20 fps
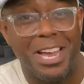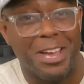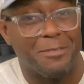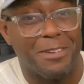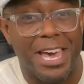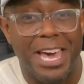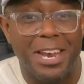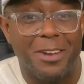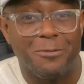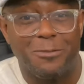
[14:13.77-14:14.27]
I've
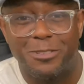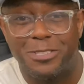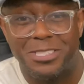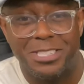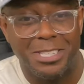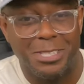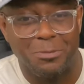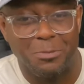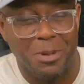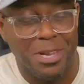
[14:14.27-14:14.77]
had it for
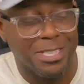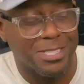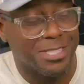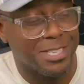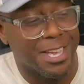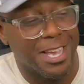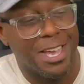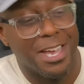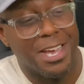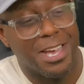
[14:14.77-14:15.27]
6 months,
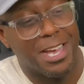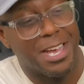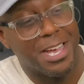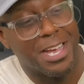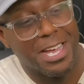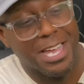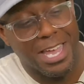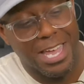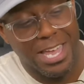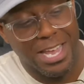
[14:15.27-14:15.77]

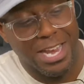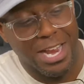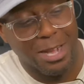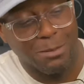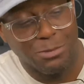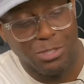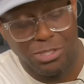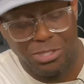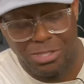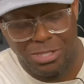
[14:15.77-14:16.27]
and
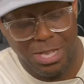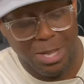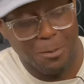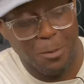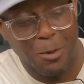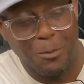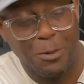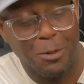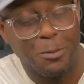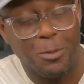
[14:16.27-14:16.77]
I'm
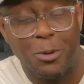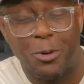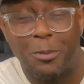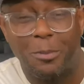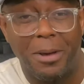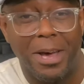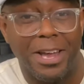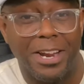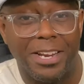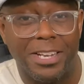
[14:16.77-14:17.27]
over the moon
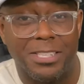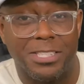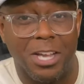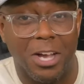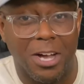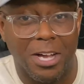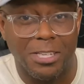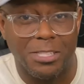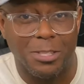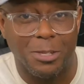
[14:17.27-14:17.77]
about it. It's
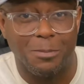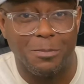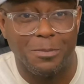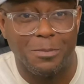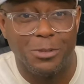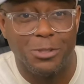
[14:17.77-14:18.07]
awesome.